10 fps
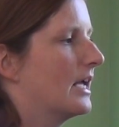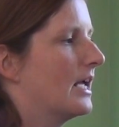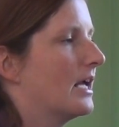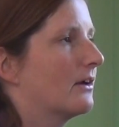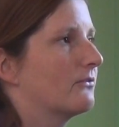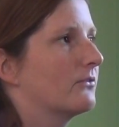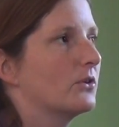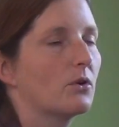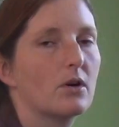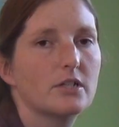If
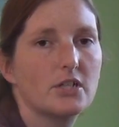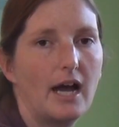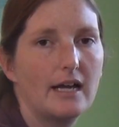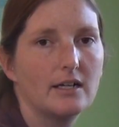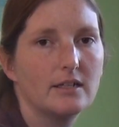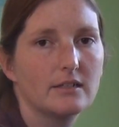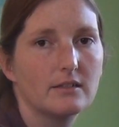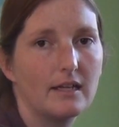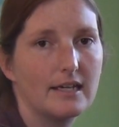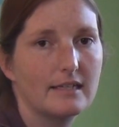your child
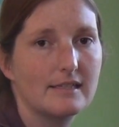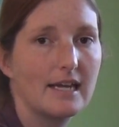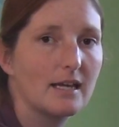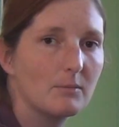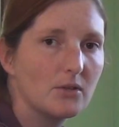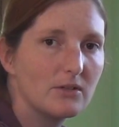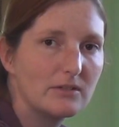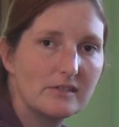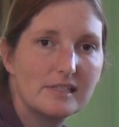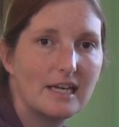likes
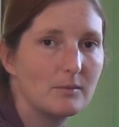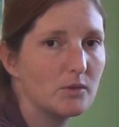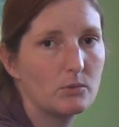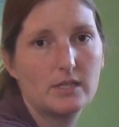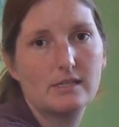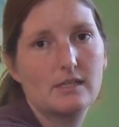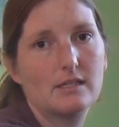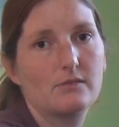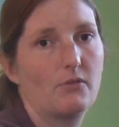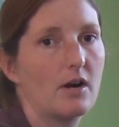animals, animal
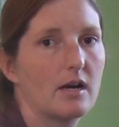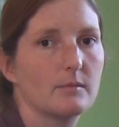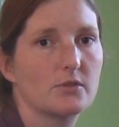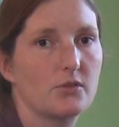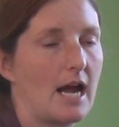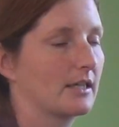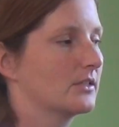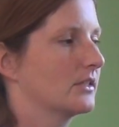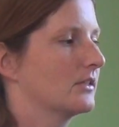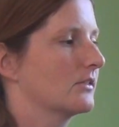noises, farms,
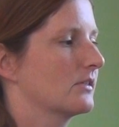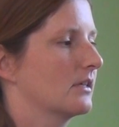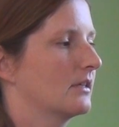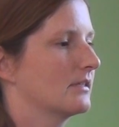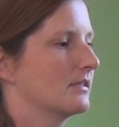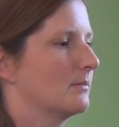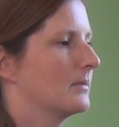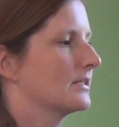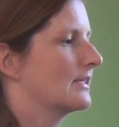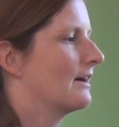tractors, this is a
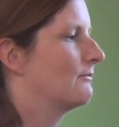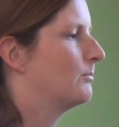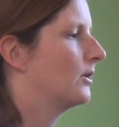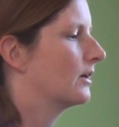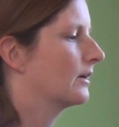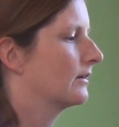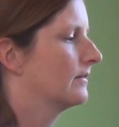must-have book.